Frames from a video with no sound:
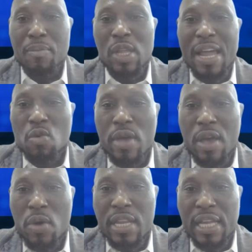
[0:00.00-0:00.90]
I'm not
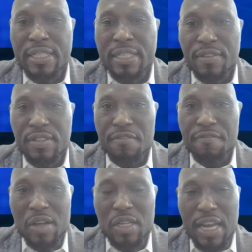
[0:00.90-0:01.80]
aware whether they
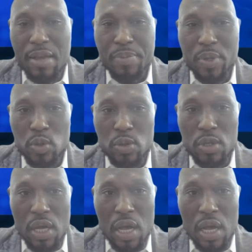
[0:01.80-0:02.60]
filed an appeal.